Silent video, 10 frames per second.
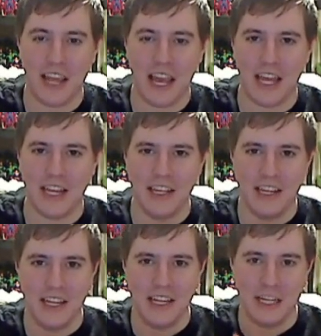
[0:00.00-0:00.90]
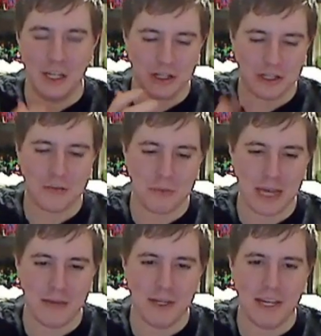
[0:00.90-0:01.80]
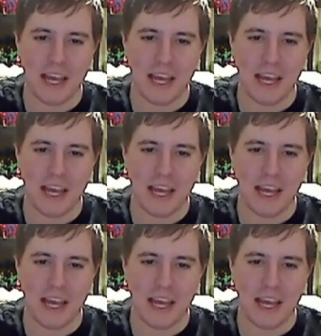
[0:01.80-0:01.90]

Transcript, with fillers: and he looks at the baby,